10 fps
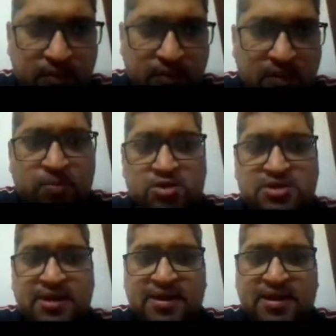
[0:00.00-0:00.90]
blocks
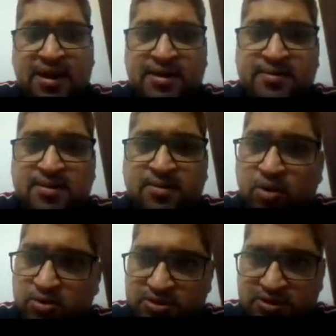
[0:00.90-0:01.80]
get added in the
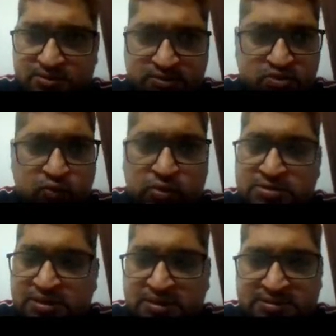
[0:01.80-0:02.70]
blockchain. So once
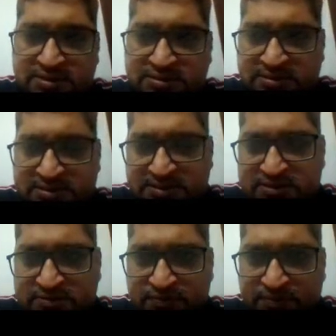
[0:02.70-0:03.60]
the consensus is